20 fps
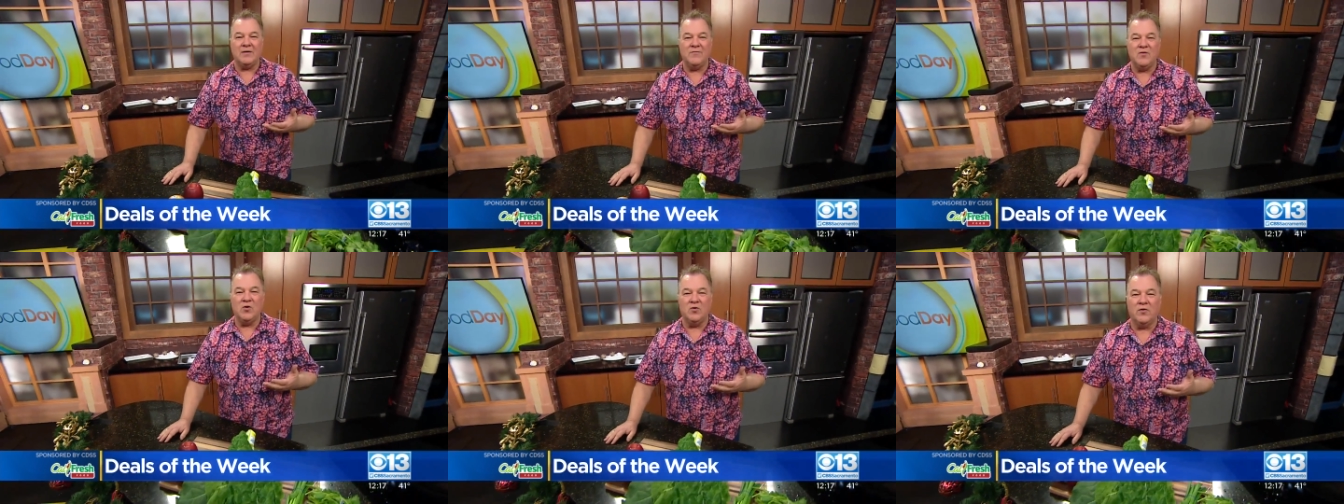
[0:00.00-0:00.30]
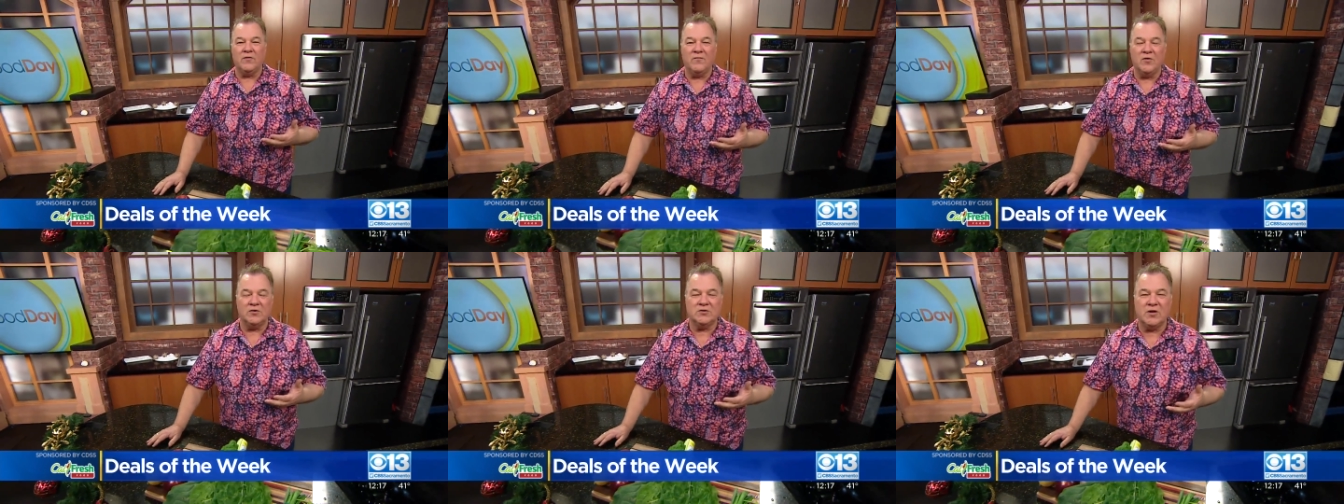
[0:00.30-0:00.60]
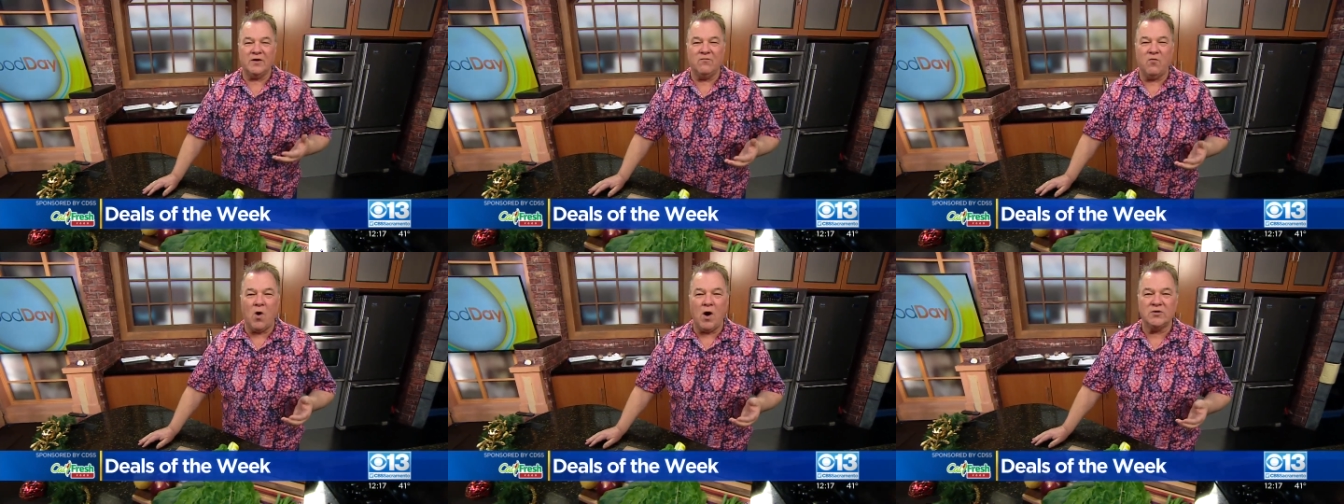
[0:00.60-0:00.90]
of
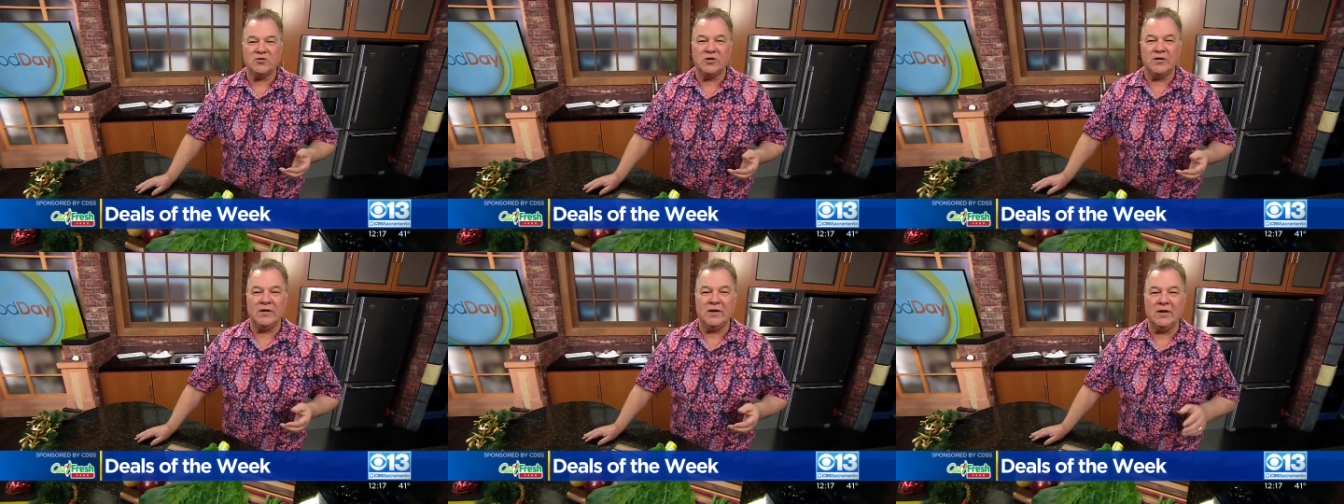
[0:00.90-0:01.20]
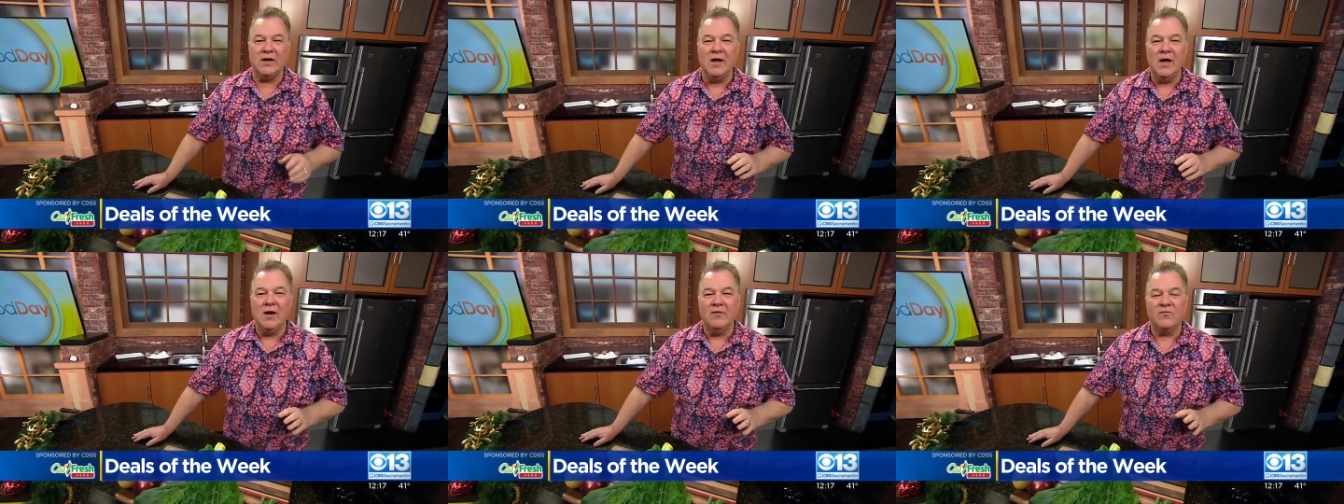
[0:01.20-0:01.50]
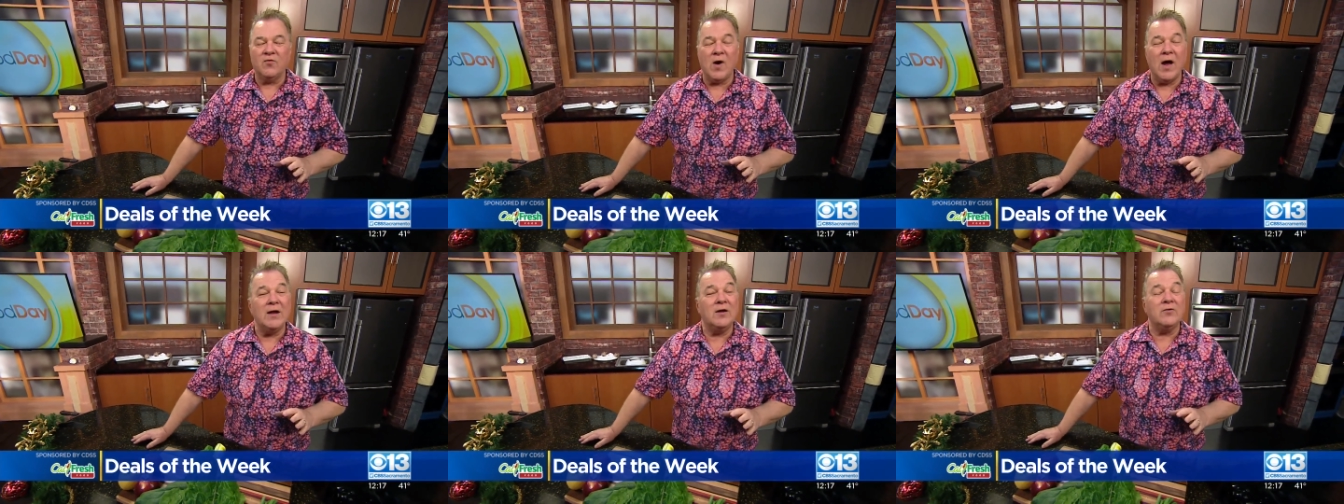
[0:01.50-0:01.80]
University of Washington.
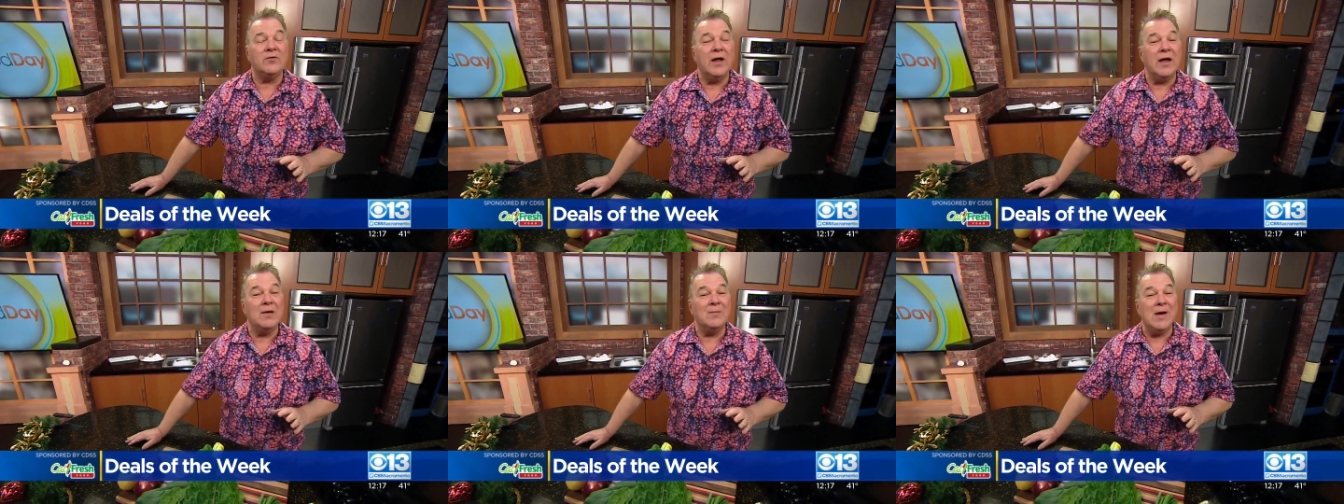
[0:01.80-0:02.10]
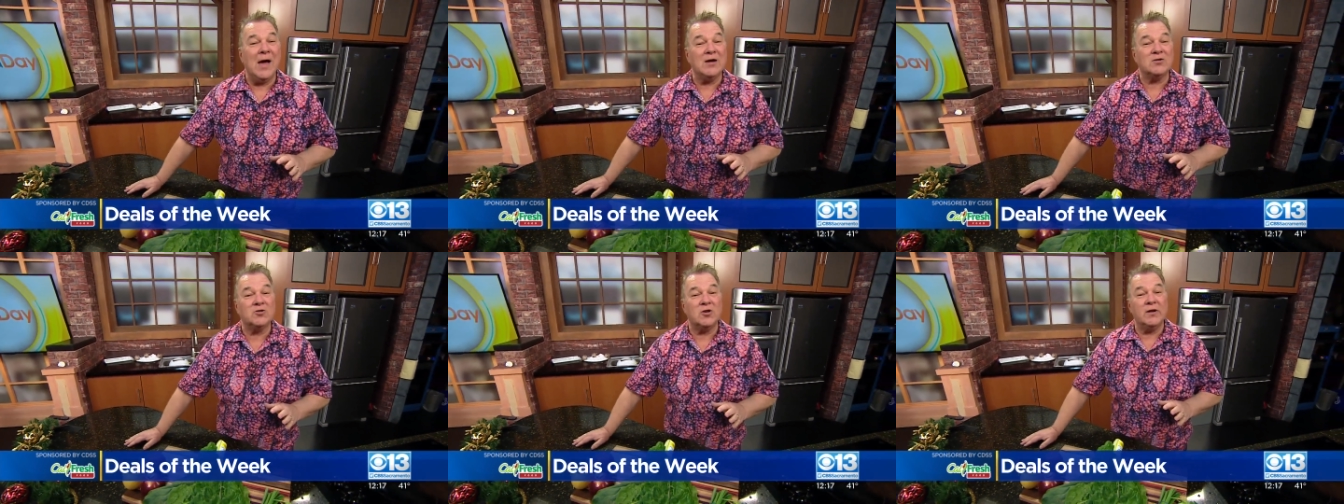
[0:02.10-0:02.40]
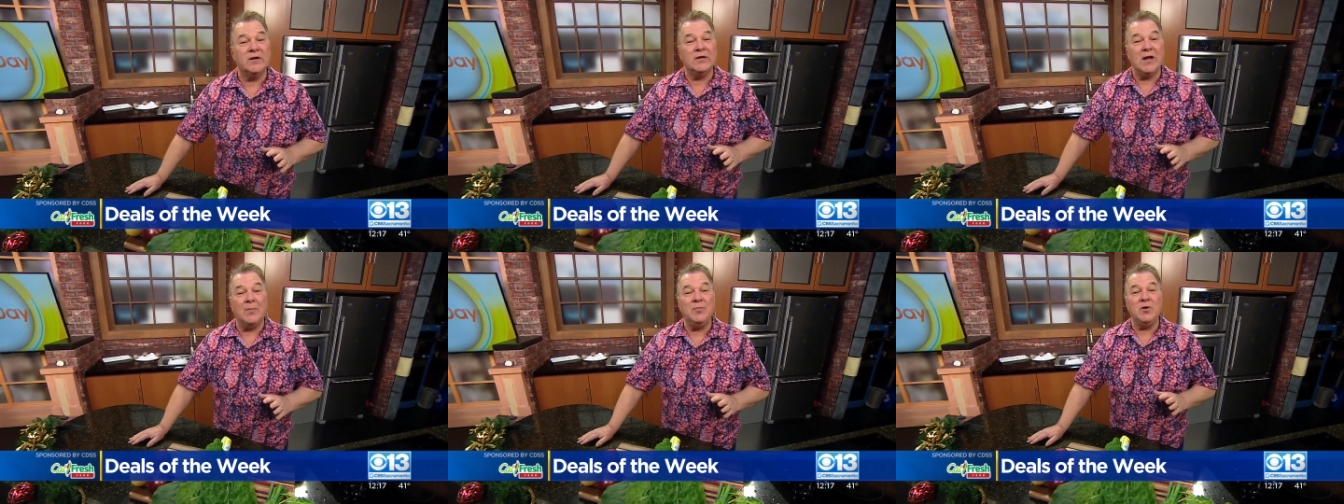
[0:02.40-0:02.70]
Varietal name actually